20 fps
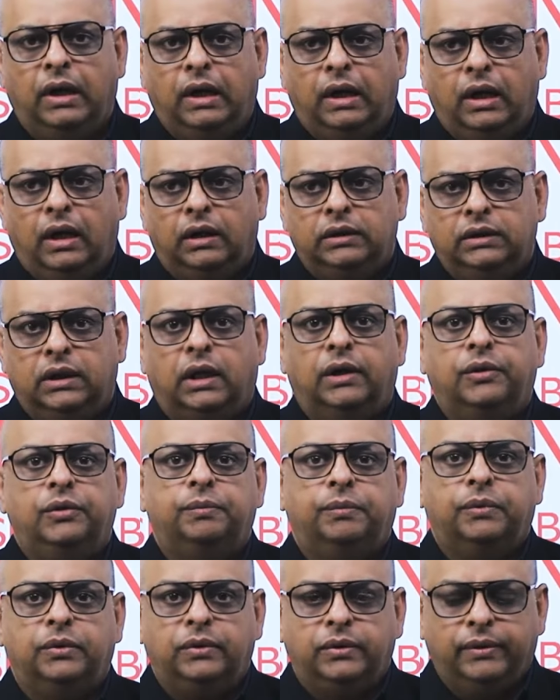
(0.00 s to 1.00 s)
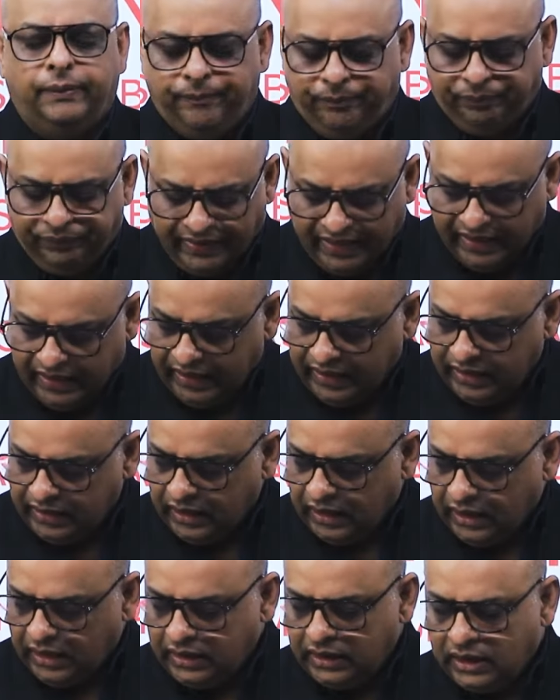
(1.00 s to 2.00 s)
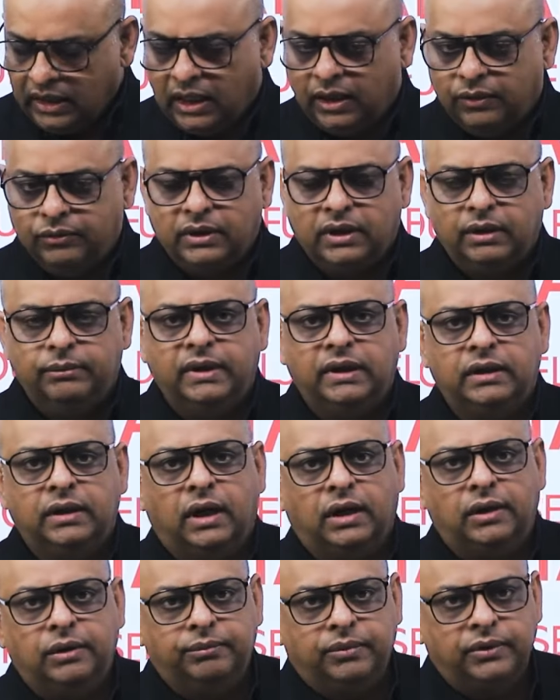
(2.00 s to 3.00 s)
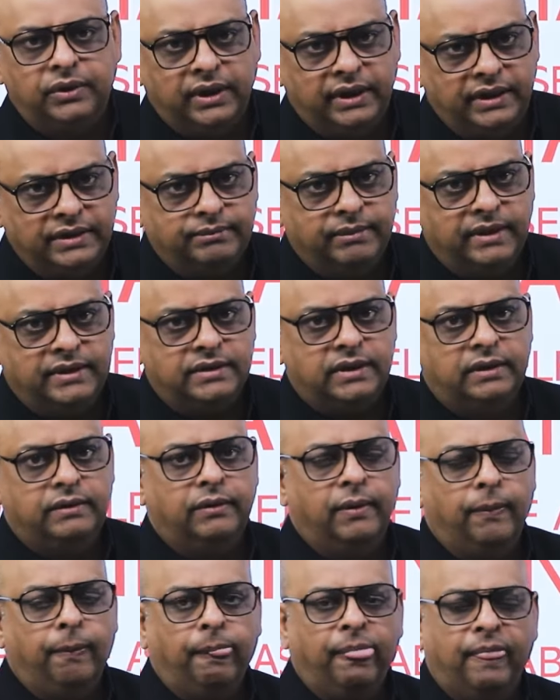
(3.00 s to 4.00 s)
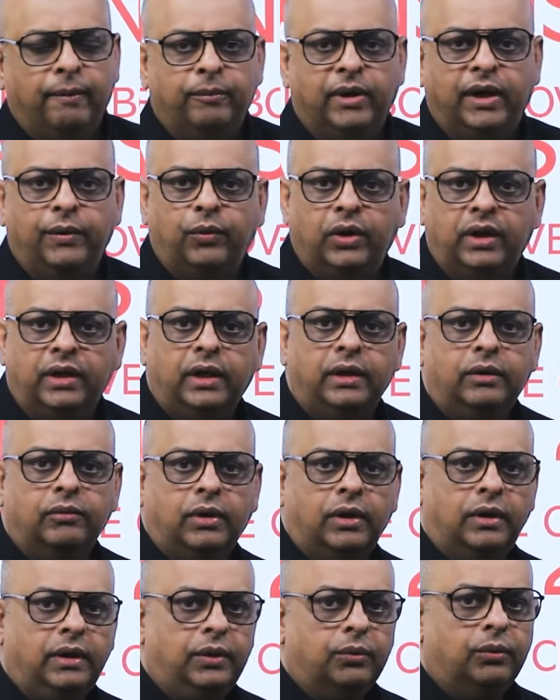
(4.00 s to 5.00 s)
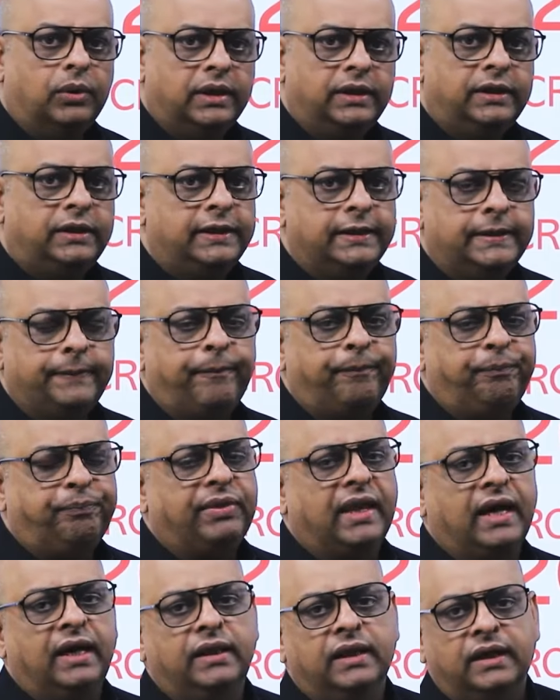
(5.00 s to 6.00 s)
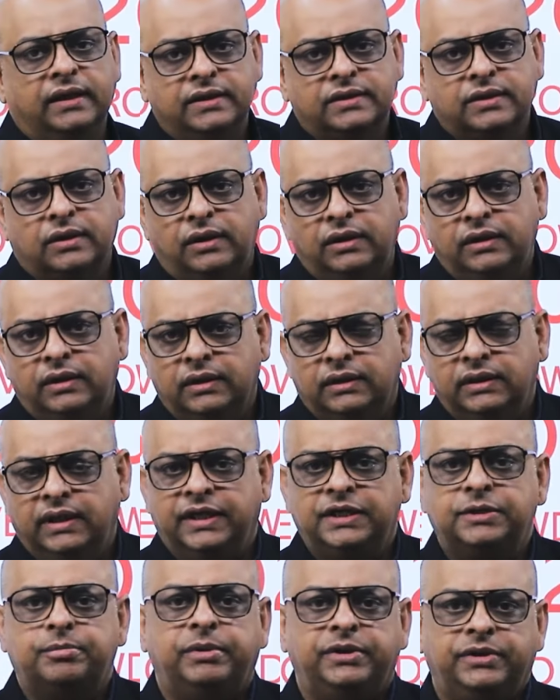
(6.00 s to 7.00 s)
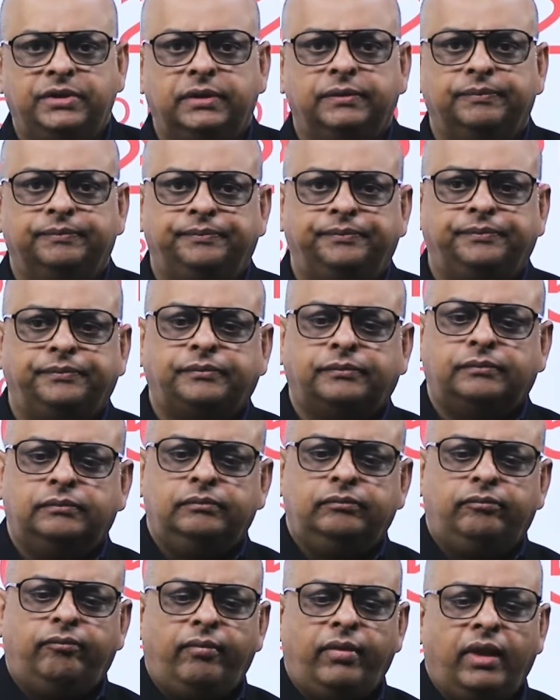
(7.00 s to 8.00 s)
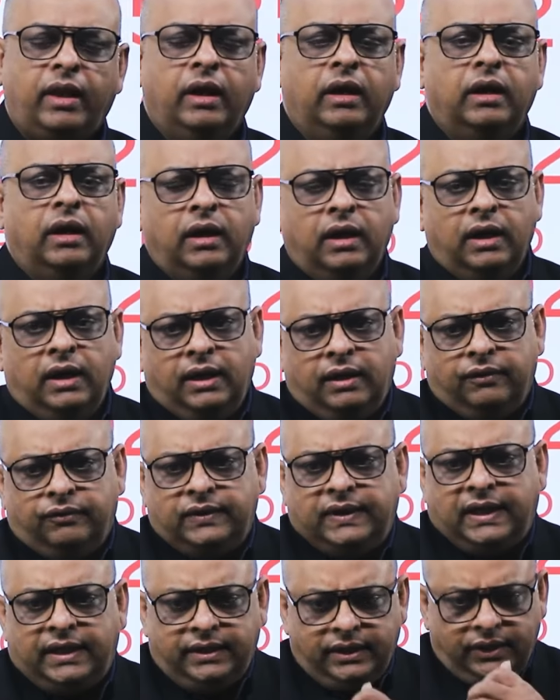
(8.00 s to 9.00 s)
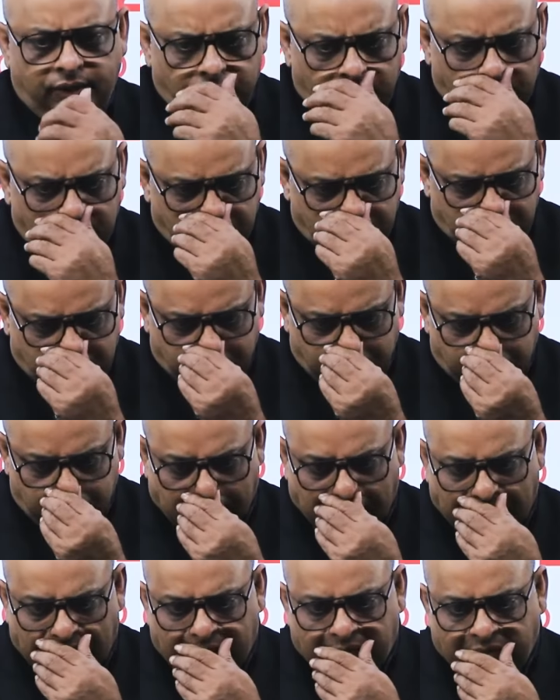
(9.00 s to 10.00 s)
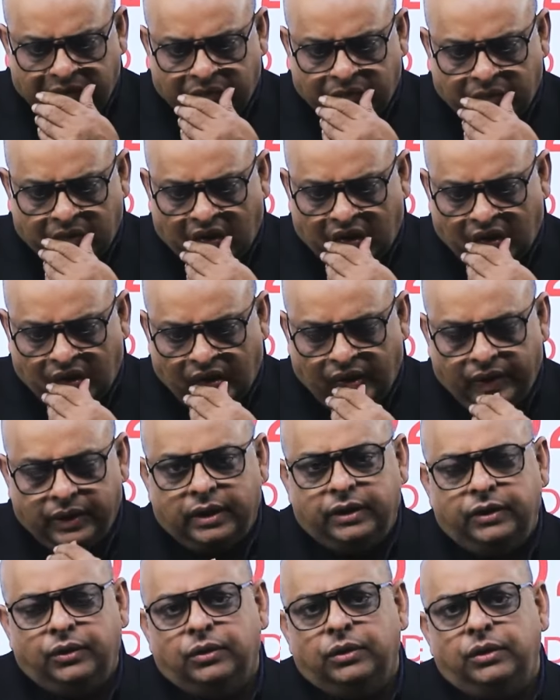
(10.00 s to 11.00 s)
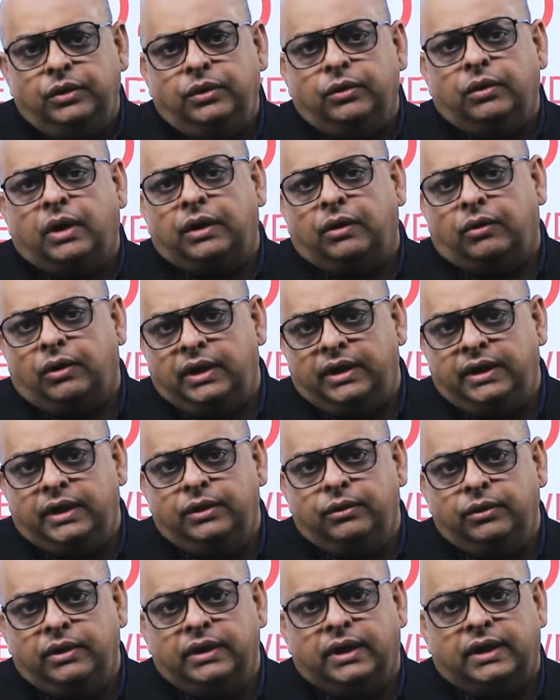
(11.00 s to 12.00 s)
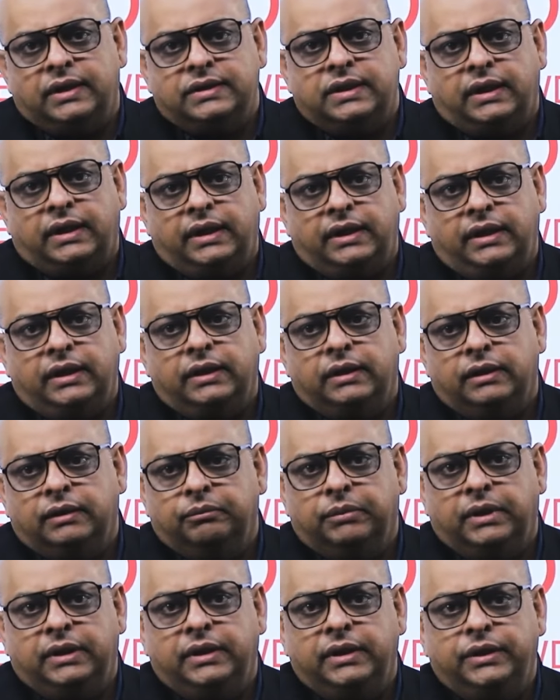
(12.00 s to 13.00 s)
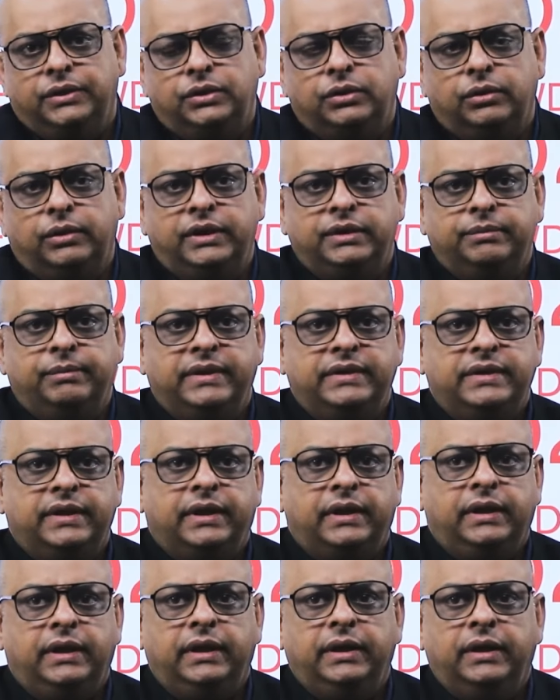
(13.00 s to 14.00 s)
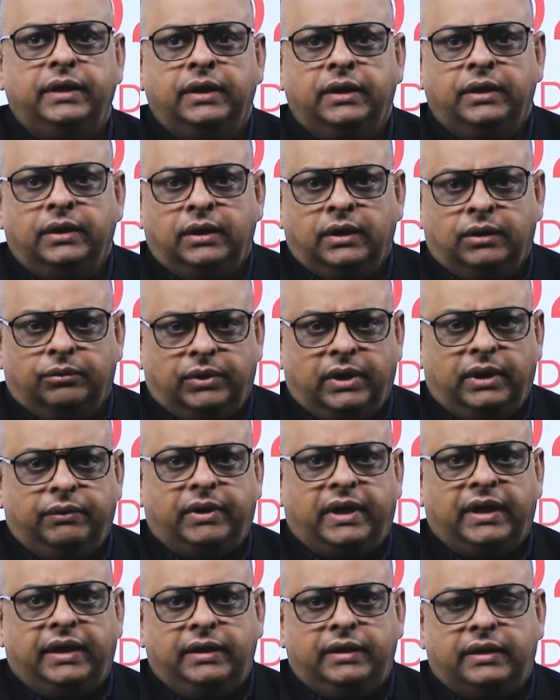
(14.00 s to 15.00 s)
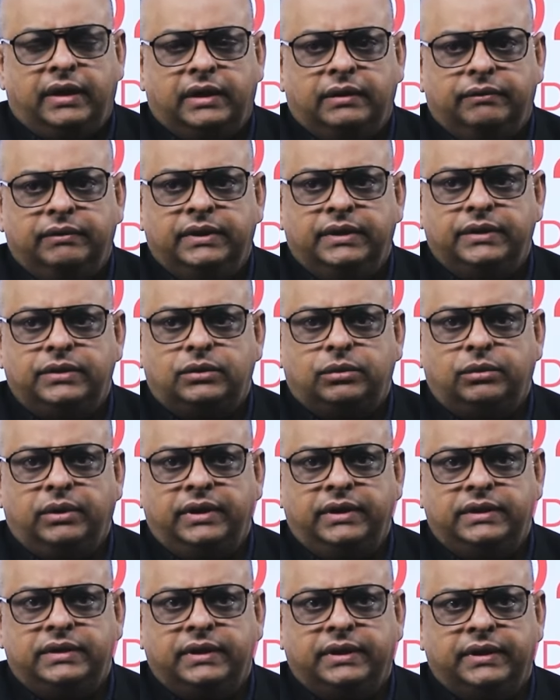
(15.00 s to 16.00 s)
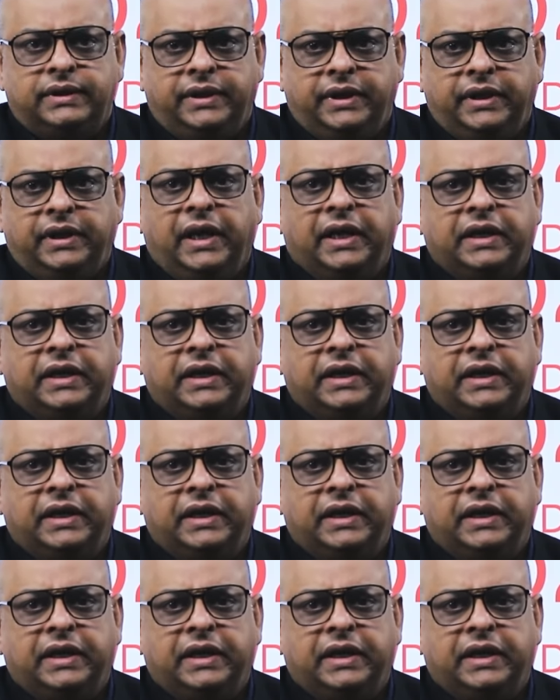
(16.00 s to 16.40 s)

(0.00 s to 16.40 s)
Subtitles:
the output. And outcome and the output is measured by one and only one thing, and that is called the expression. For that, you are already doing the answer writing, but the issue is basically whenever I interact with the students, they lack